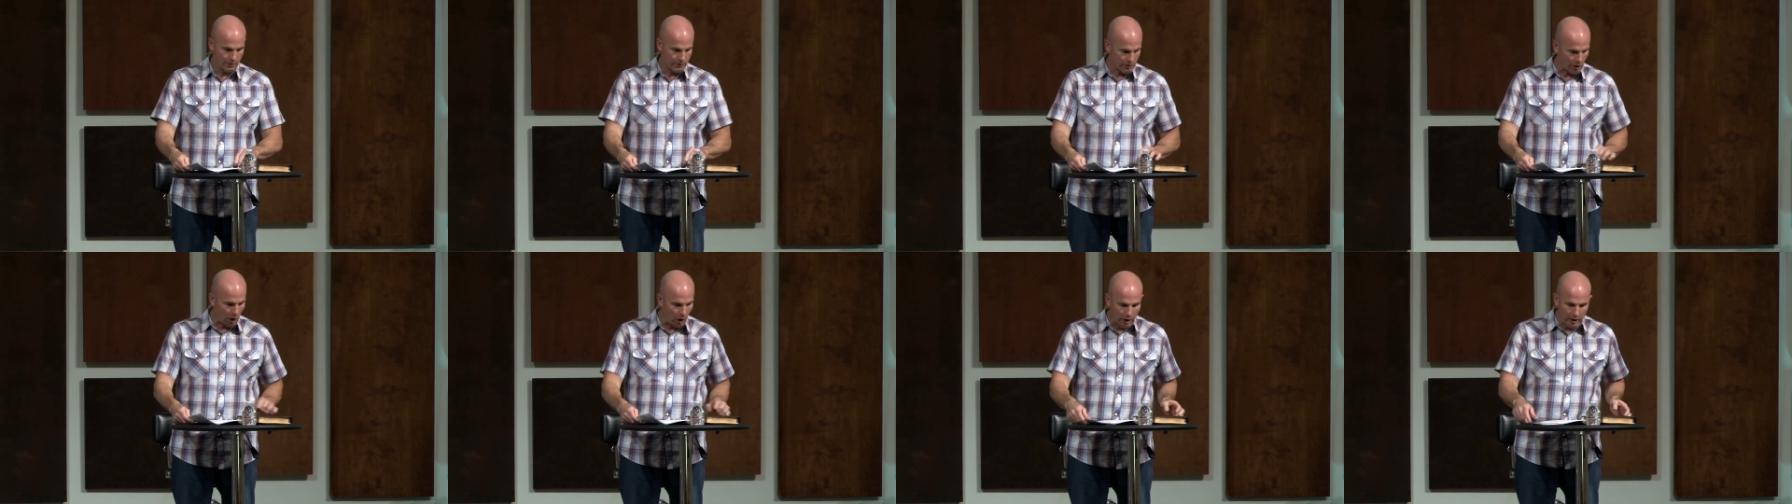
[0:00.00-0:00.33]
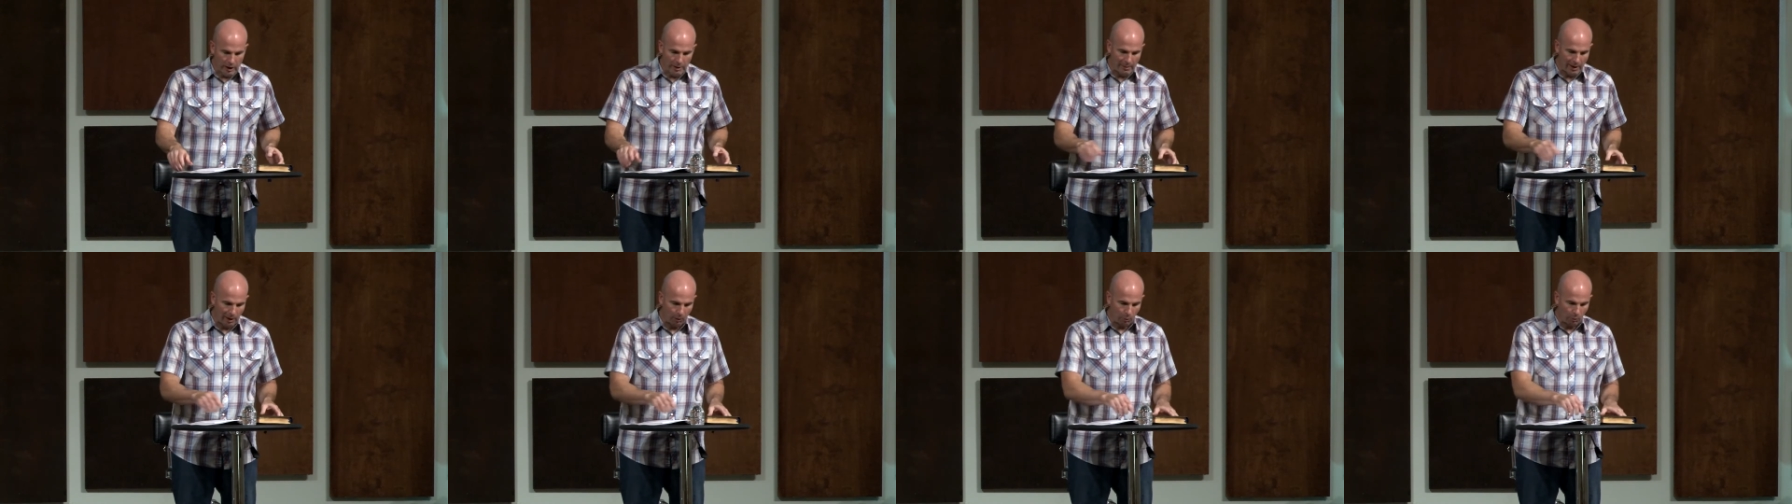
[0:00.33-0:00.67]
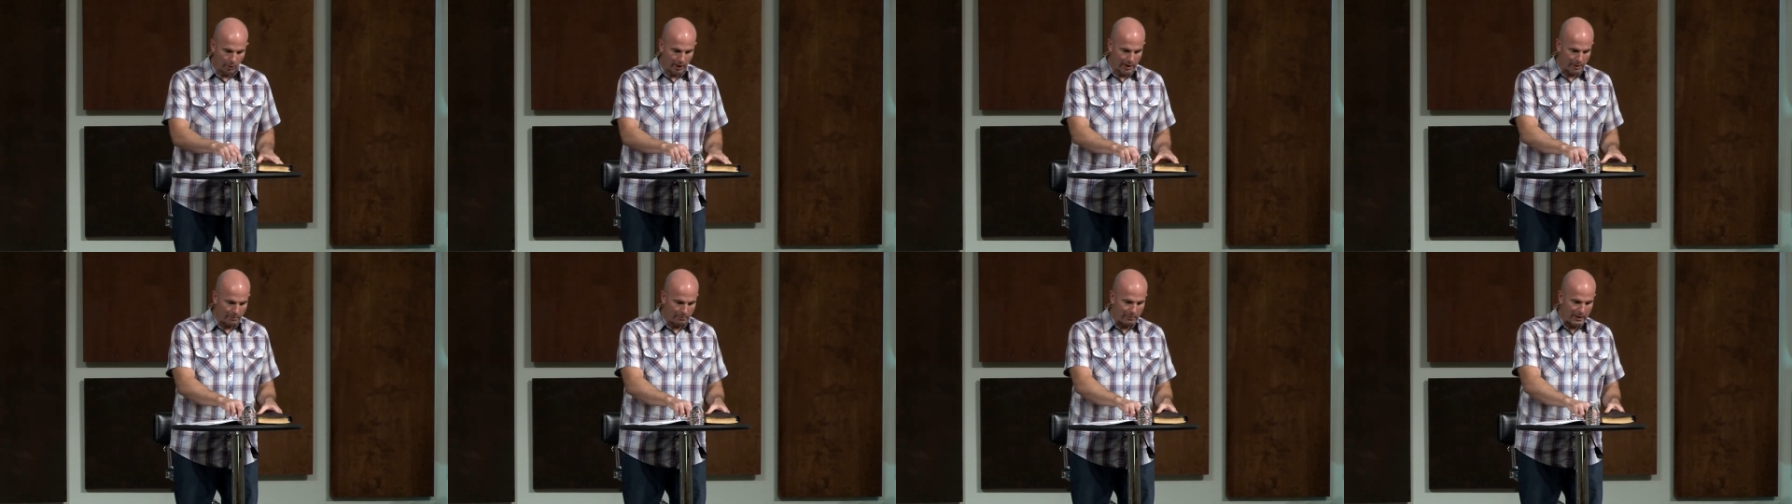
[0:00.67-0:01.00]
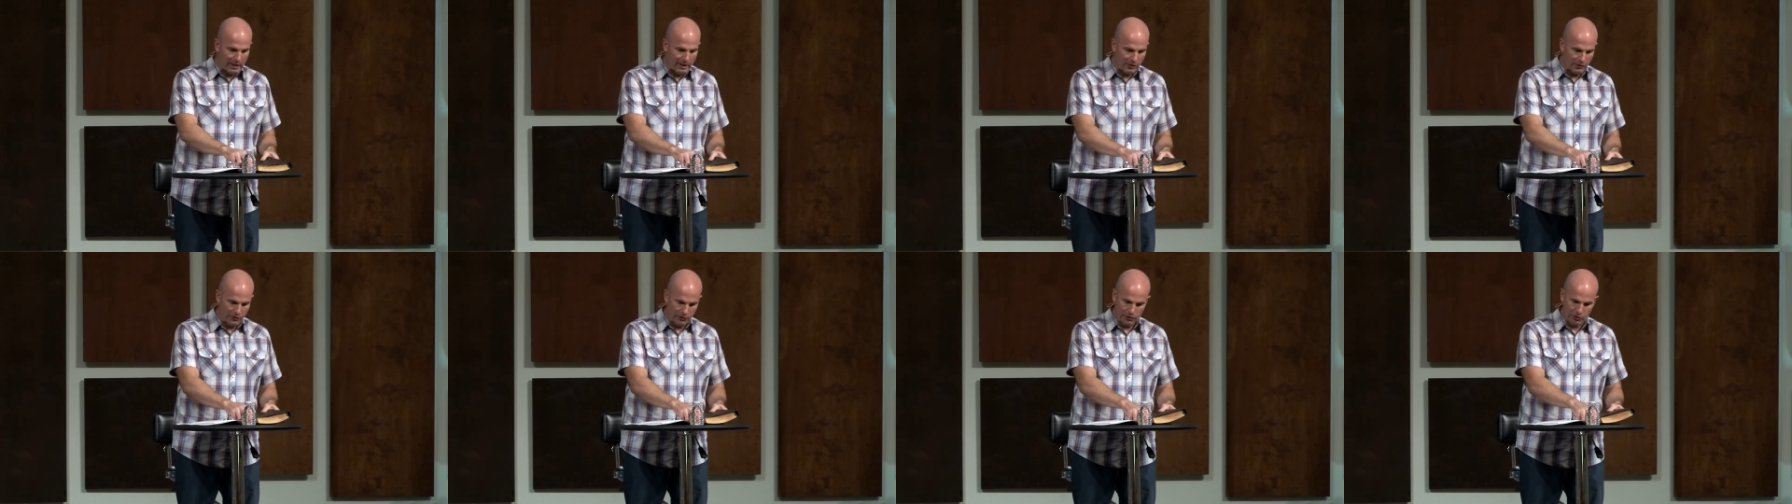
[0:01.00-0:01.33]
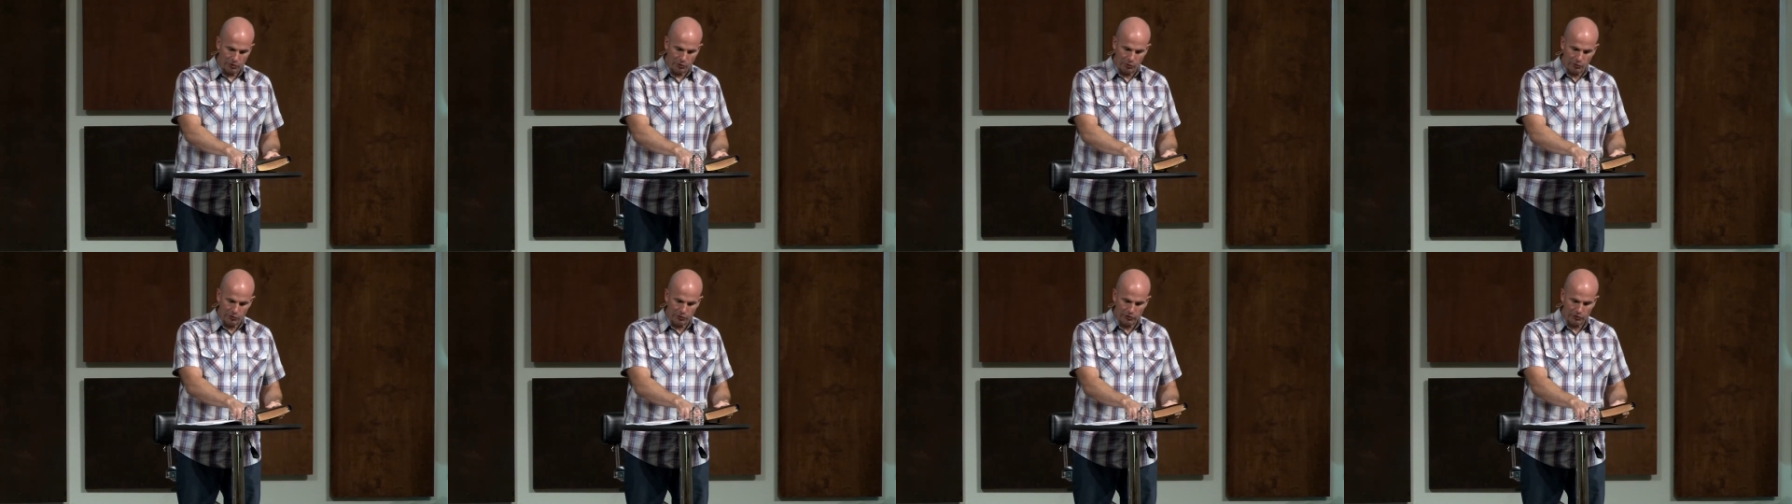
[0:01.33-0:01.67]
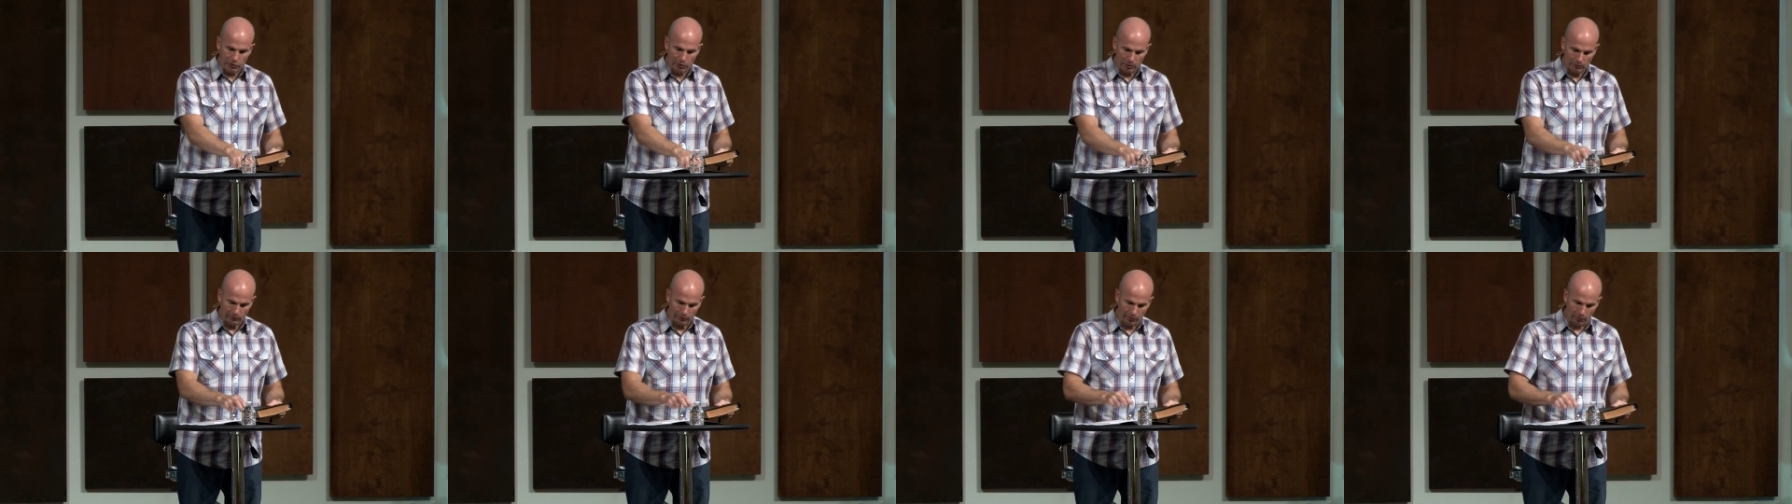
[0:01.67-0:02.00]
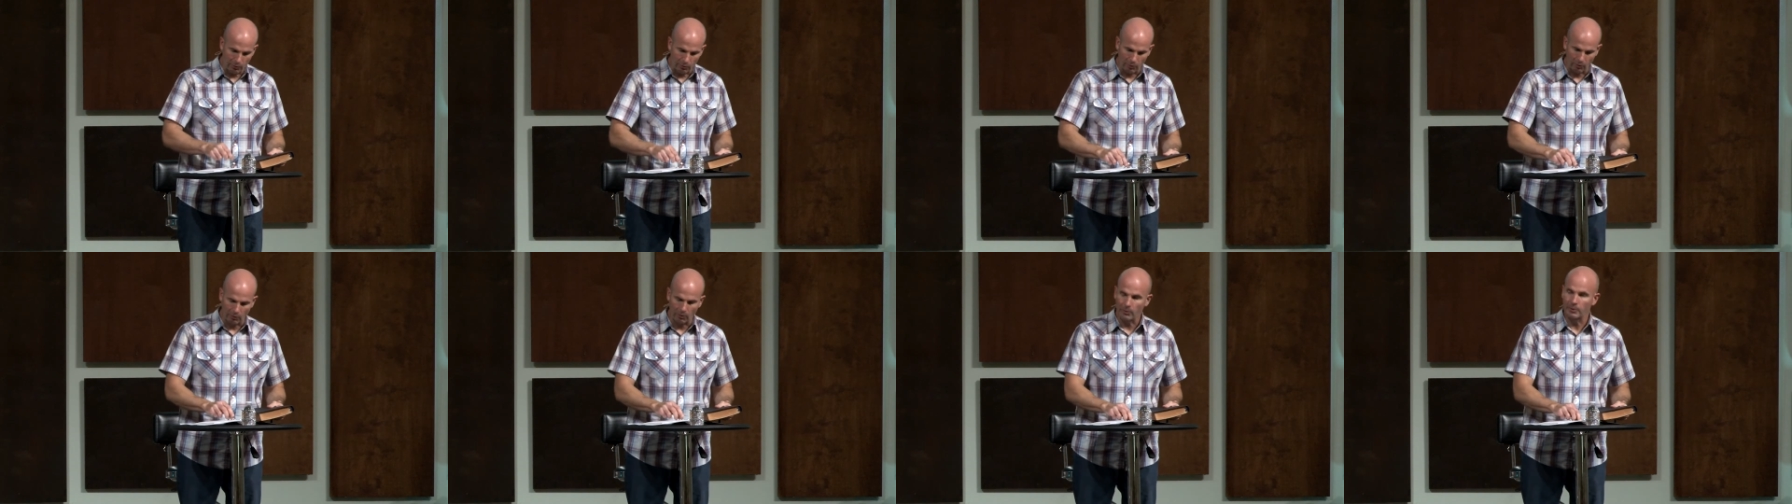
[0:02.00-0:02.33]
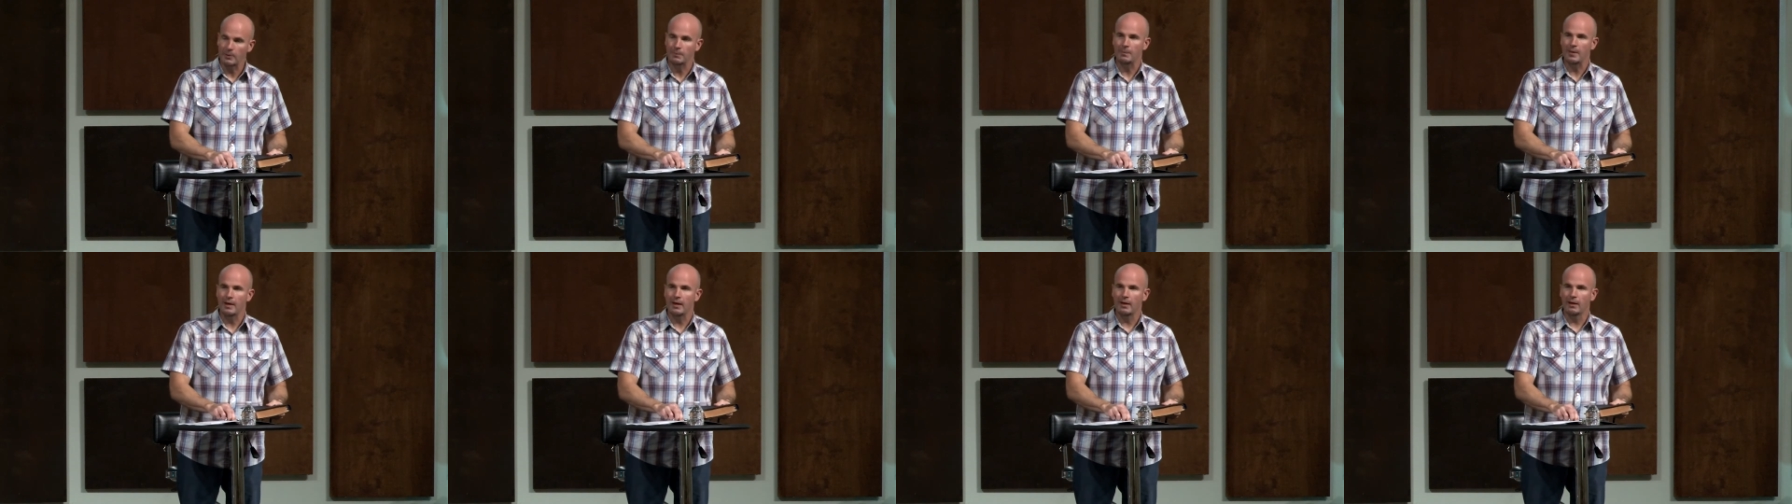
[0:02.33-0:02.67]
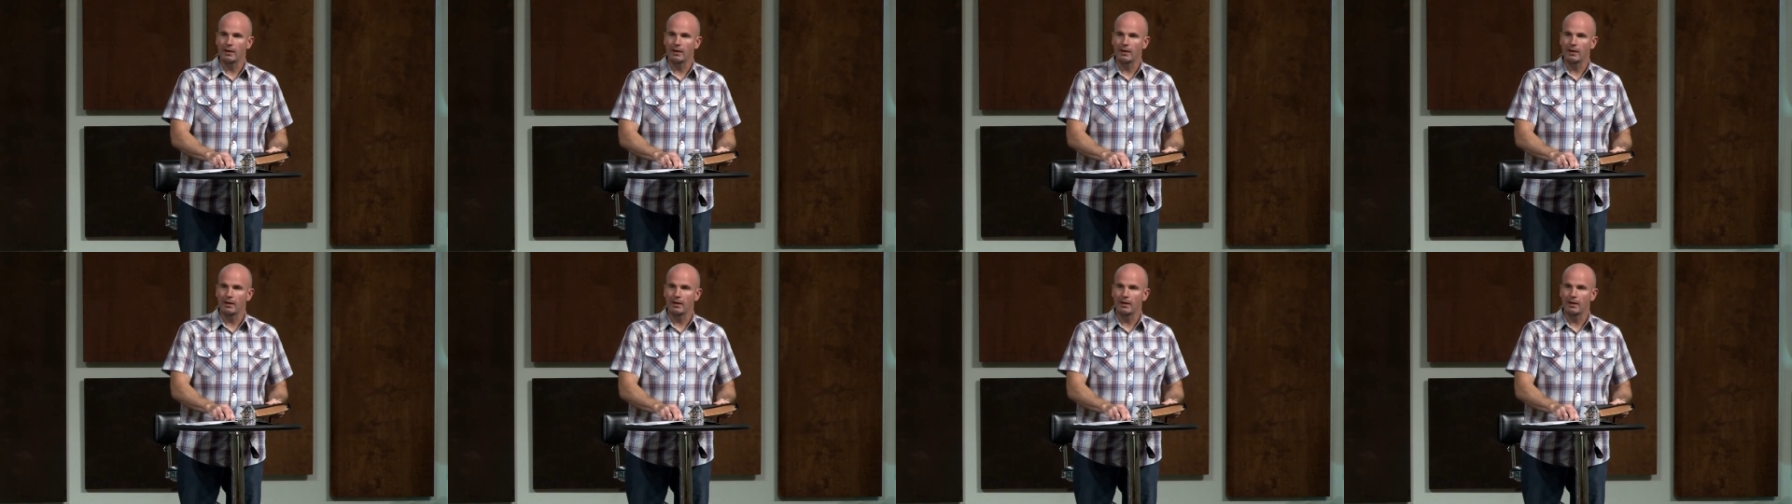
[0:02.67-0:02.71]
talking about what it means to serve the world.